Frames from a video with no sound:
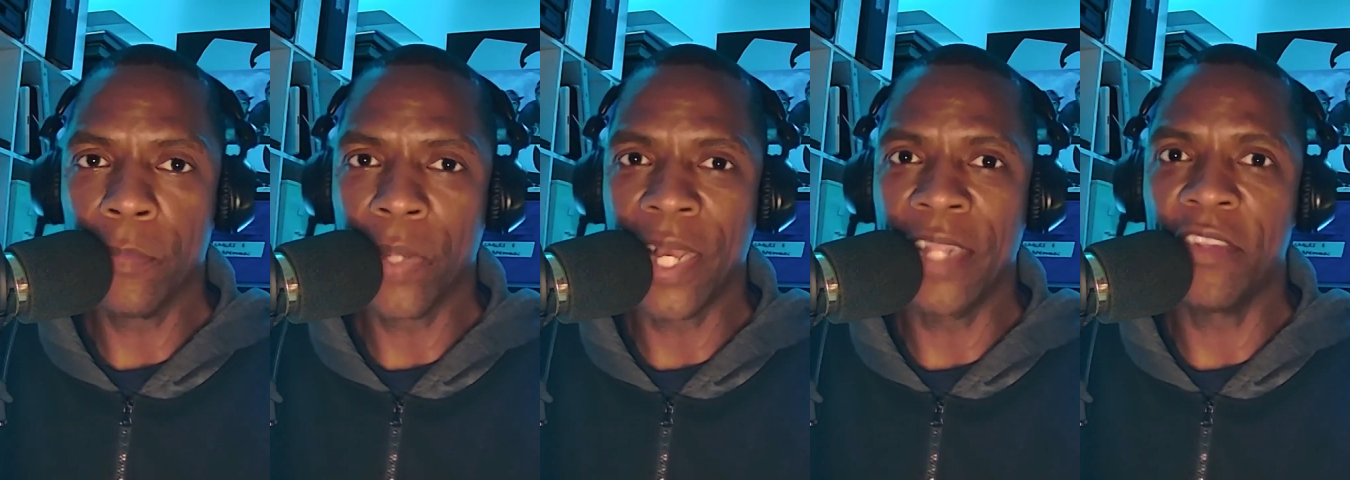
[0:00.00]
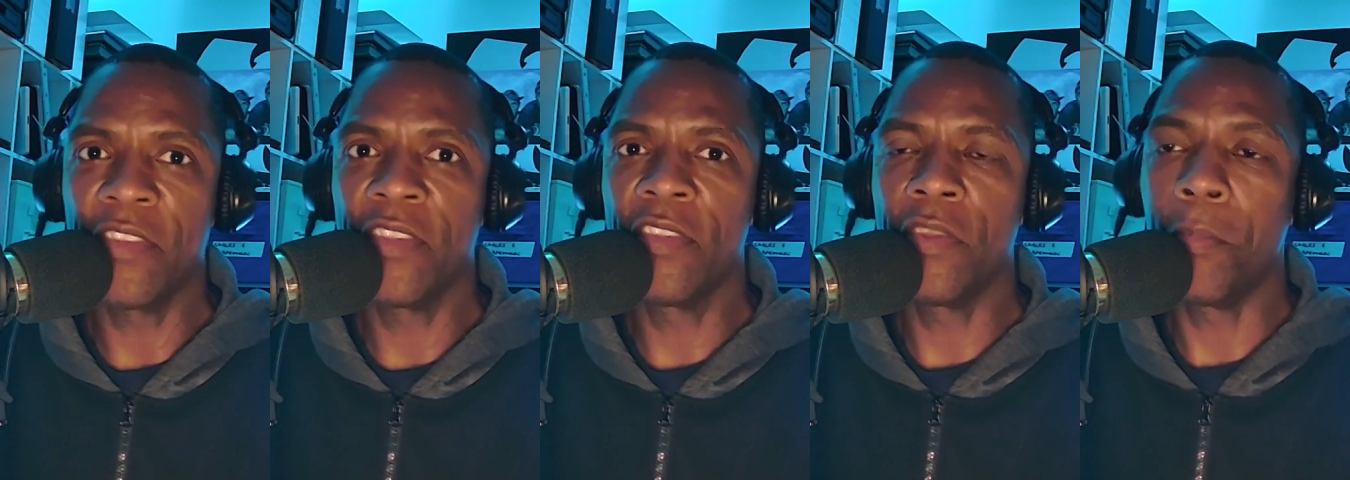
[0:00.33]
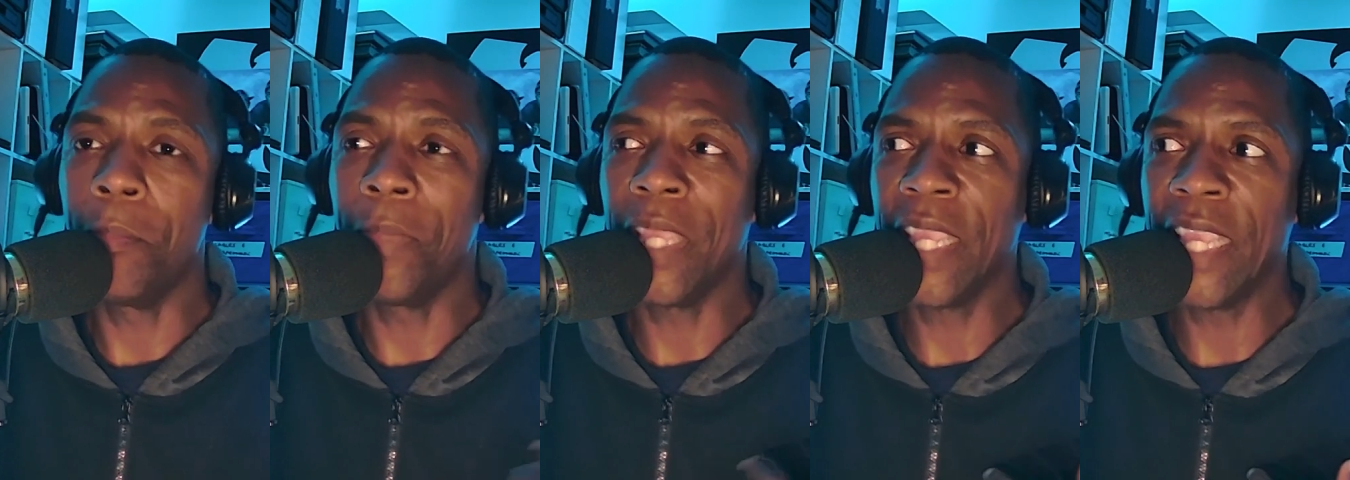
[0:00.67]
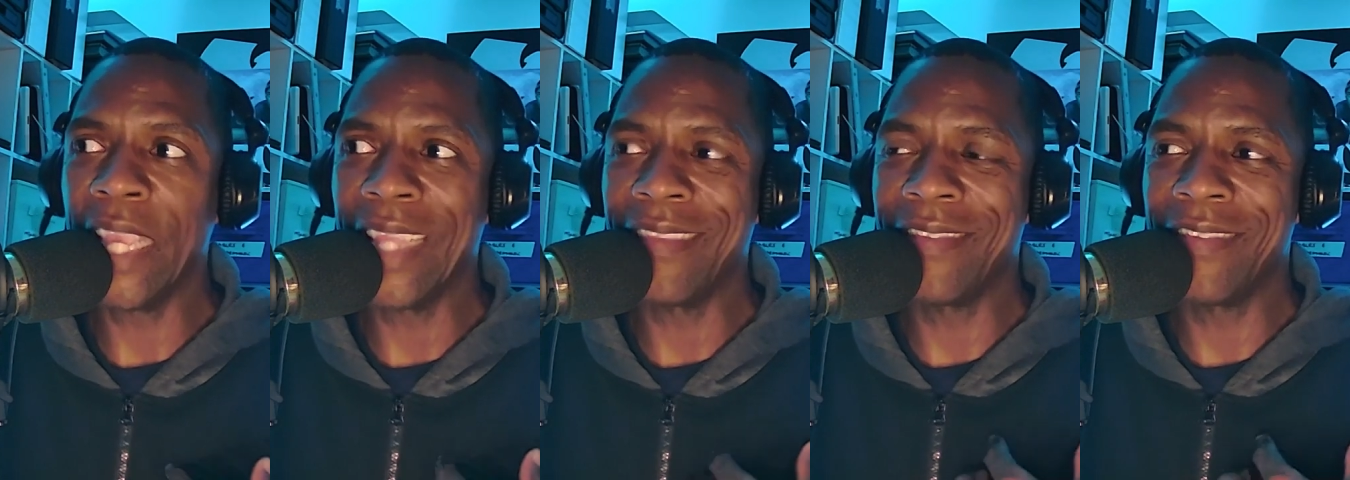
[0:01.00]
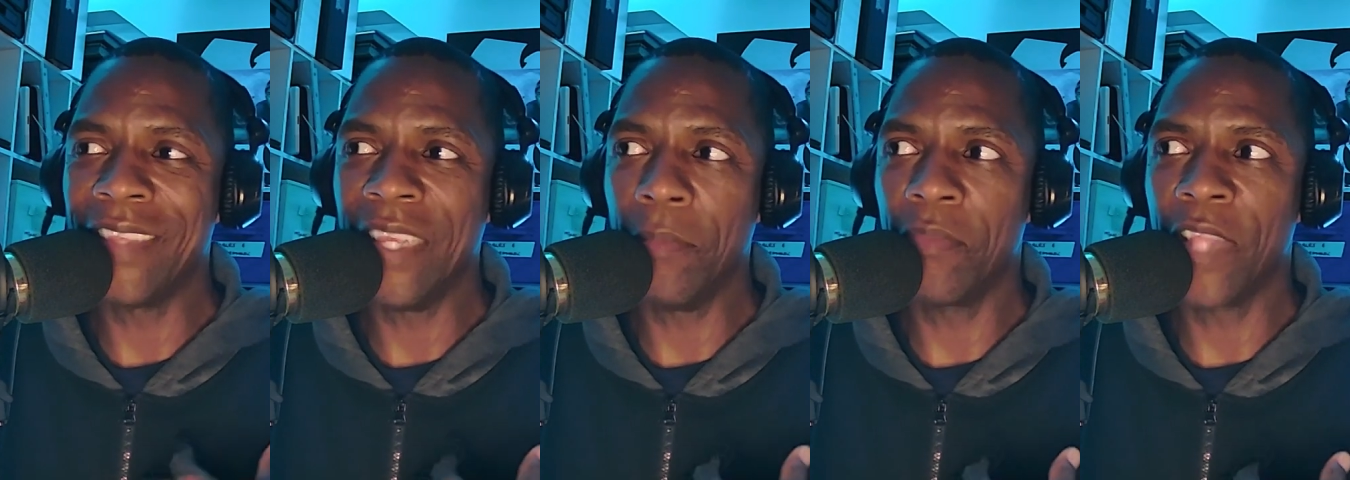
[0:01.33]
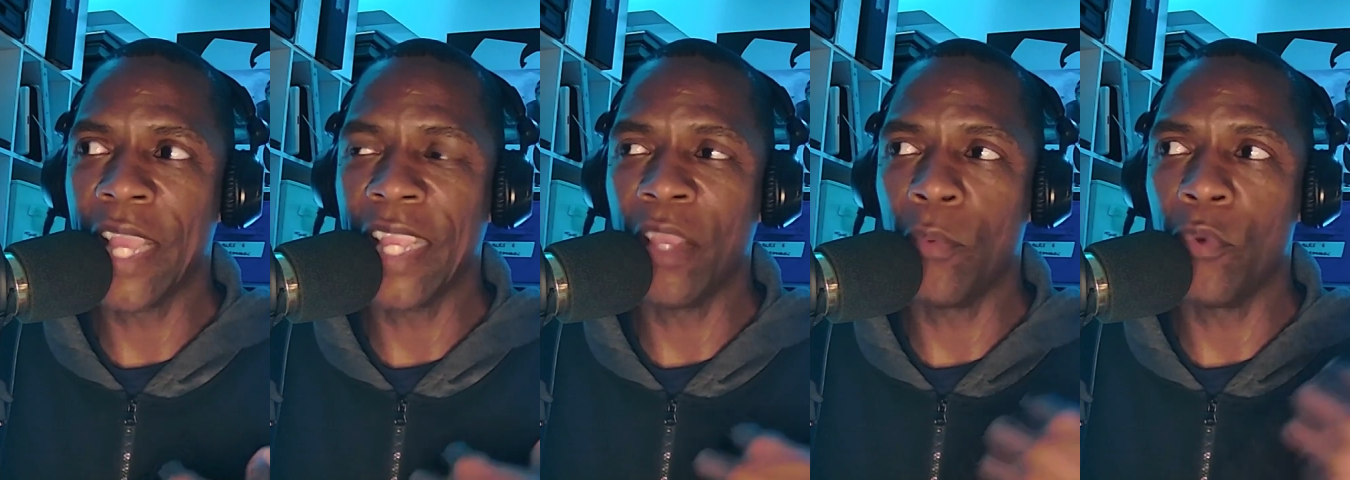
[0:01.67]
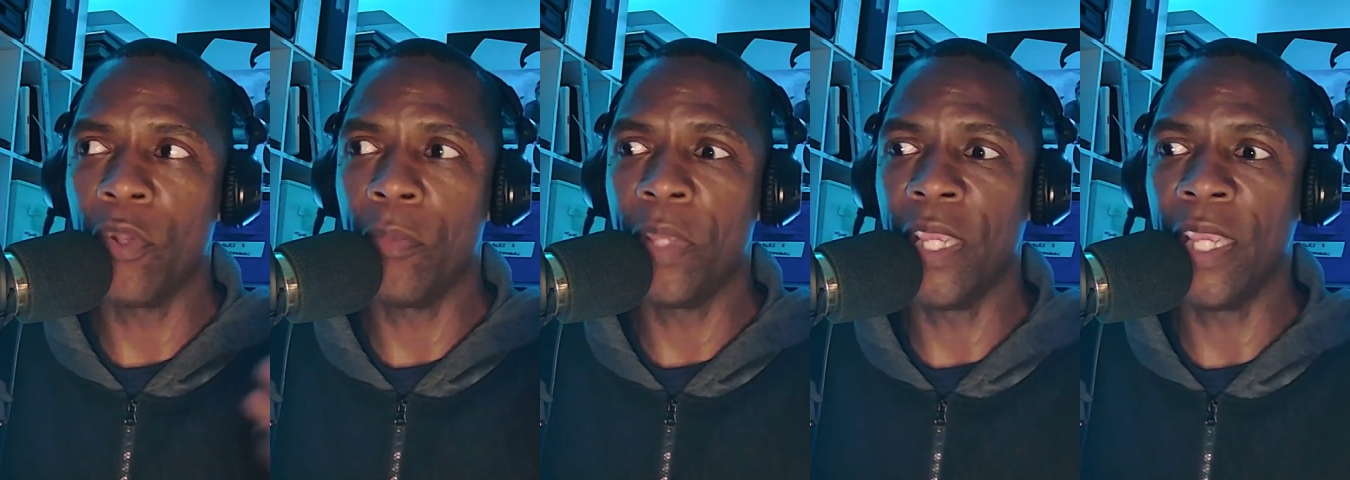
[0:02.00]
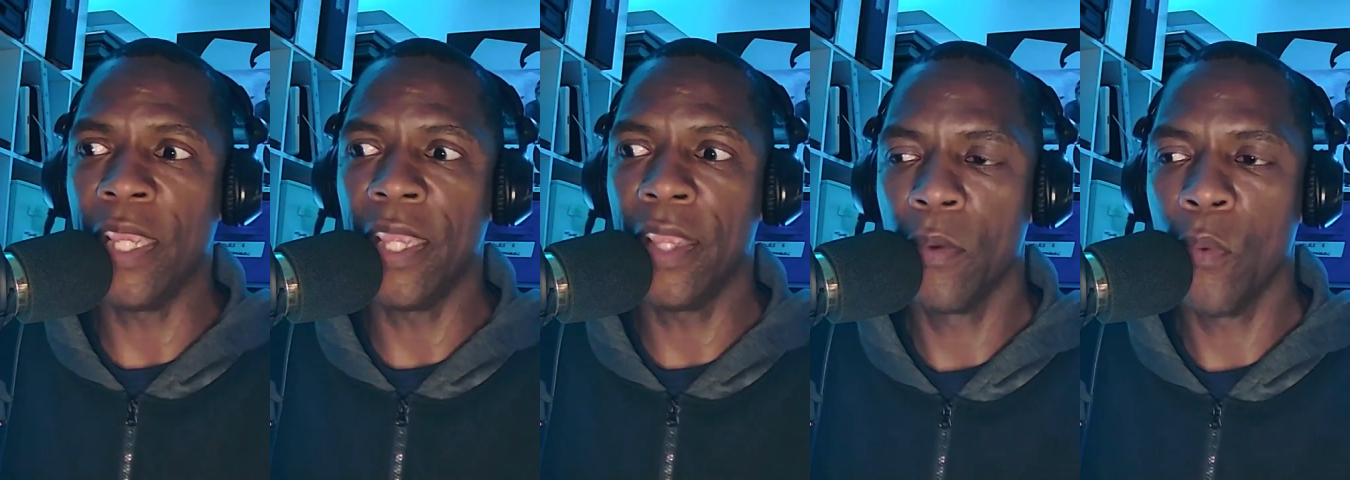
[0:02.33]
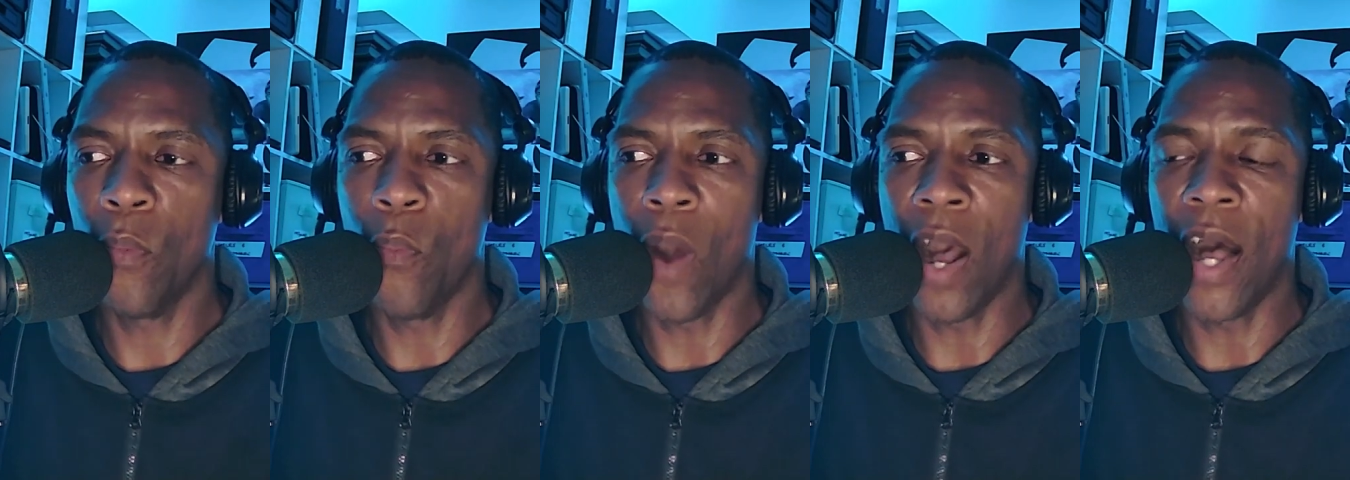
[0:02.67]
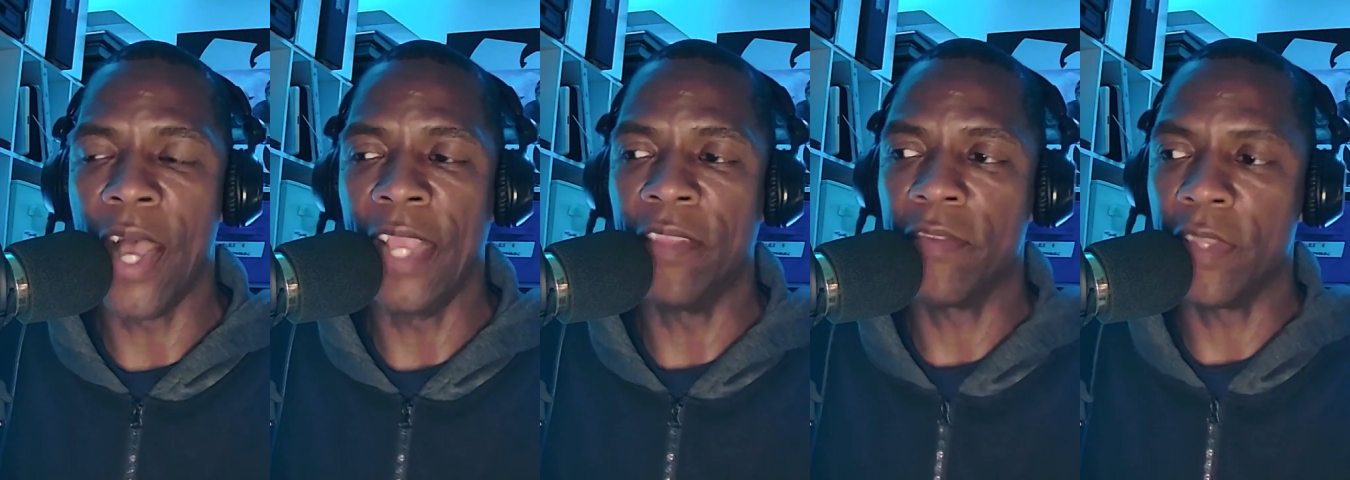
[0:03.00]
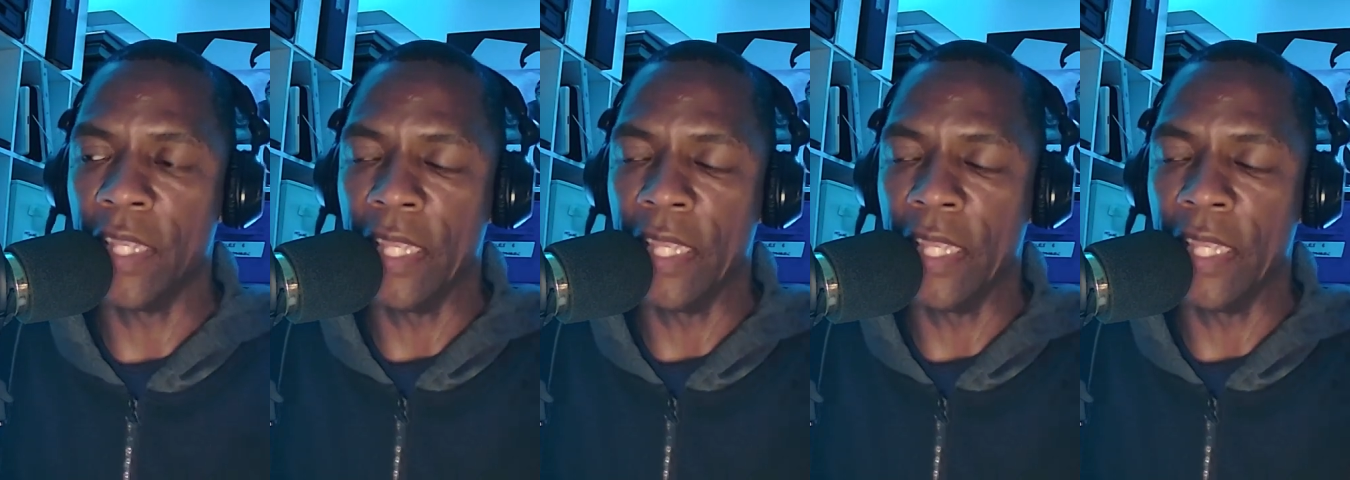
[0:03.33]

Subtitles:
but to me, it seems like it would be wise.